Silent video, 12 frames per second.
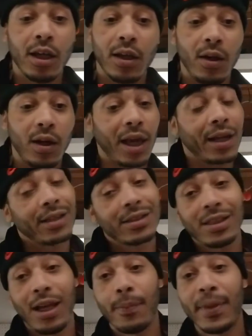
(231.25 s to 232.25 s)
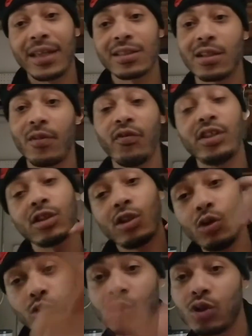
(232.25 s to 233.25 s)
And like I said, man, simply
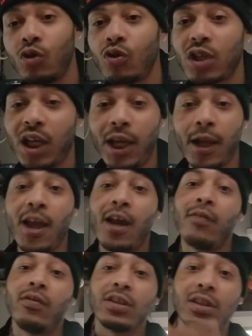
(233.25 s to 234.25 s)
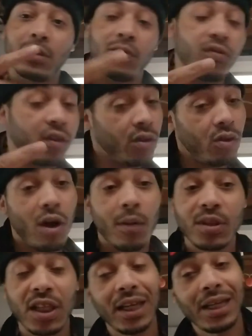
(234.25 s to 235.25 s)
salute to you, King, for, for you know what I'm
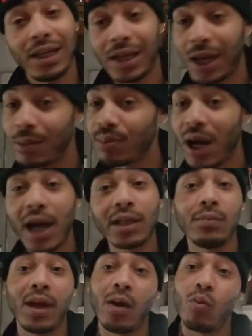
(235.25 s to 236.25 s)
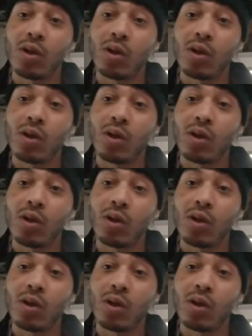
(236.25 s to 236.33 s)
saying, getting that body, man.